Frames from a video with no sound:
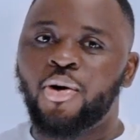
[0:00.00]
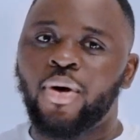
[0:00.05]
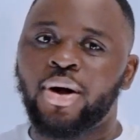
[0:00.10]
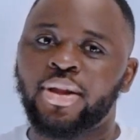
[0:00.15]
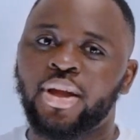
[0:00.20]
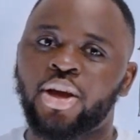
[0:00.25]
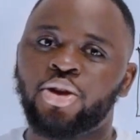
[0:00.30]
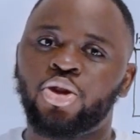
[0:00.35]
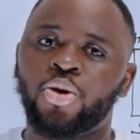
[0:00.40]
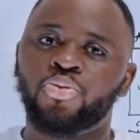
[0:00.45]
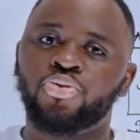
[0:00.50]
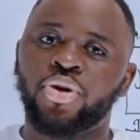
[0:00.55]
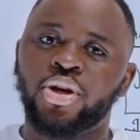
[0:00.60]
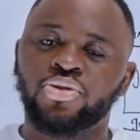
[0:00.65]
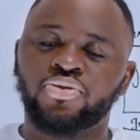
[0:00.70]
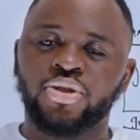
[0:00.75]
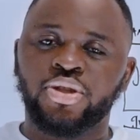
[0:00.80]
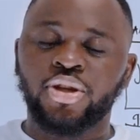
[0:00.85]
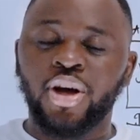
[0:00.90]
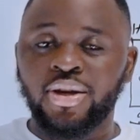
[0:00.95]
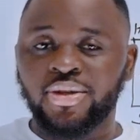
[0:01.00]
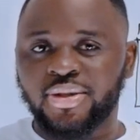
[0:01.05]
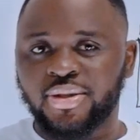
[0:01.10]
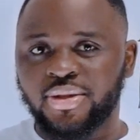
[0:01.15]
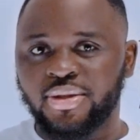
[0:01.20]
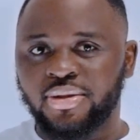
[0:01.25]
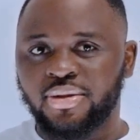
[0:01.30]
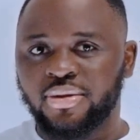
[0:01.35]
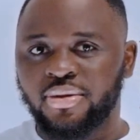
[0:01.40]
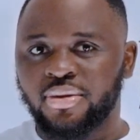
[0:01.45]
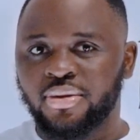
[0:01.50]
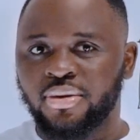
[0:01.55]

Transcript: or an AWS resource.